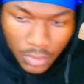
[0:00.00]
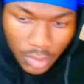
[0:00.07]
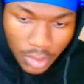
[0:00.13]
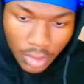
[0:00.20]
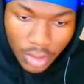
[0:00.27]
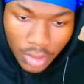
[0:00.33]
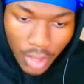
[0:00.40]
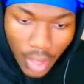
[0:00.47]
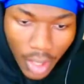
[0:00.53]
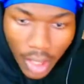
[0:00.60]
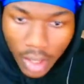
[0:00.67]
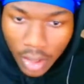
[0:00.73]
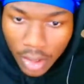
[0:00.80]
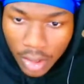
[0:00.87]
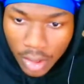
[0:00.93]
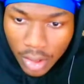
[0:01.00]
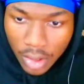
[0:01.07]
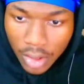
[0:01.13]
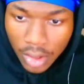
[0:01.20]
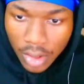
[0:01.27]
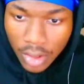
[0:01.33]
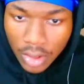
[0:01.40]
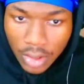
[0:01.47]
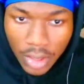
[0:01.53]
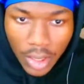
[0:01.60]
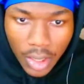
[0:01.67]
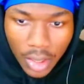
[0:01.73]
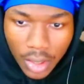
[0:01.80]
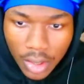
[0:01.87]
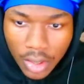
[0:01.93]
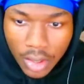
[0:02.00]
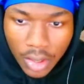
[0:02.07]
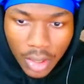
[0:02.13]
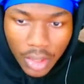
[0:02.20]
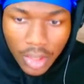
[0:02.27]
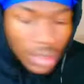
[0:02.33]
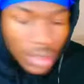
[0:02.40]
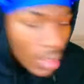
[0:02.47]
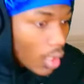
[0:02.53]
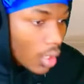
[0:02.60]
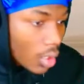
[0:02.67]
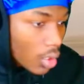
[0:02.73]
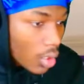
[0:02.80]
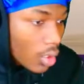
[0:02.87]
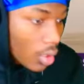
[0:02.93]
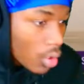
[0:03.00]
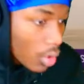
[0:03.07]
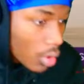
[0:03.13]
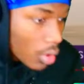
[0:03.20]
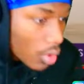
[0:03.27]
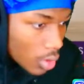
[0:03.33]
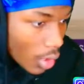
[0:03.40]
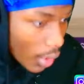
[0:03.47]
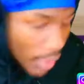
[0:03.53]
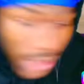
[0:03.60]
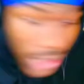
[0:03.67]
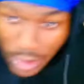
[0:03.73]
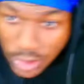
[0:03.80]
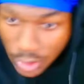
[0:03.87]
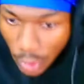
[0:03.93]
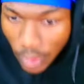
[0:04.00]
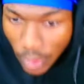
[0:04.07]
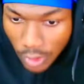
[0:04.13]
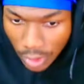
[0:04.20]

that yeah. will do it. Andre Drummond yeah. with the Cavaliers. Yeah. Yeah, it does do